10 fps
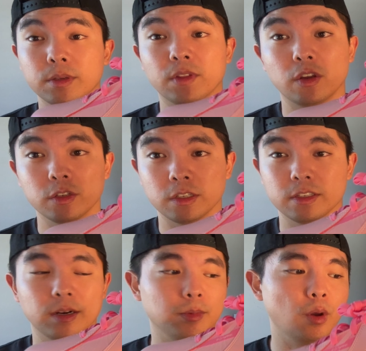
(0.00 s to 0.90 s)
of the cushion
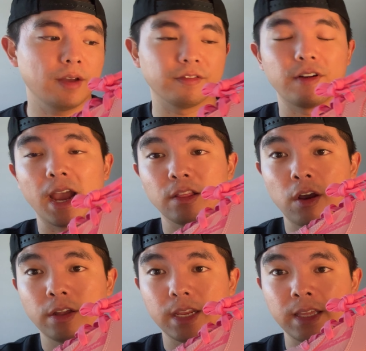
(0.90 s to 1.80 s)
setup, you have
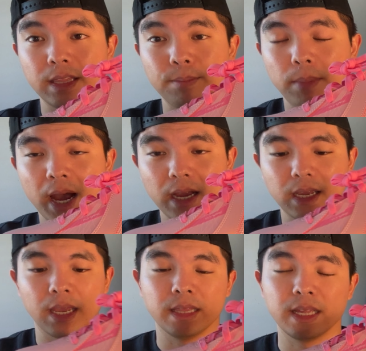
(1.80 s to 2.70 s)
Phylon in the back
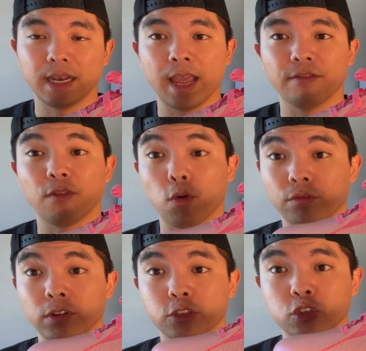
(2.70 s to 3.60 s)
and then a
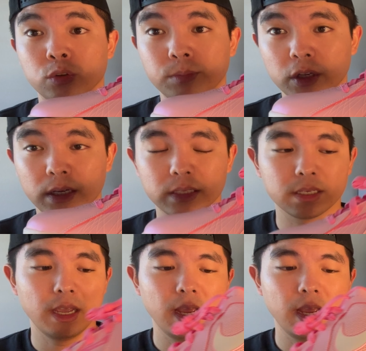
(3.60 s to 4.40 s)
forefoot zoom unit.